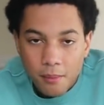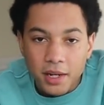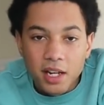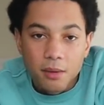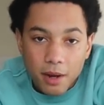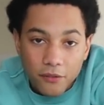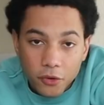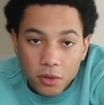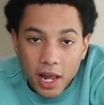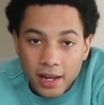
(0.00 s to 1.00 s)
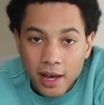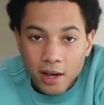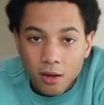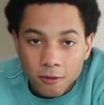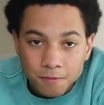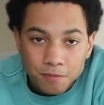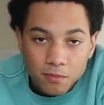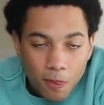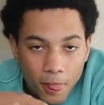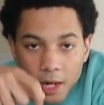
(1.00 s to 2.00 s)
I'm eating my food like Elle,
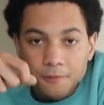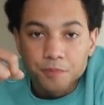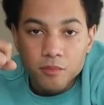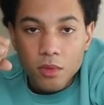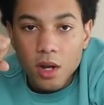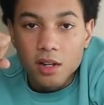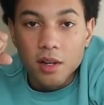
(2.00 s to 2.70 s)
because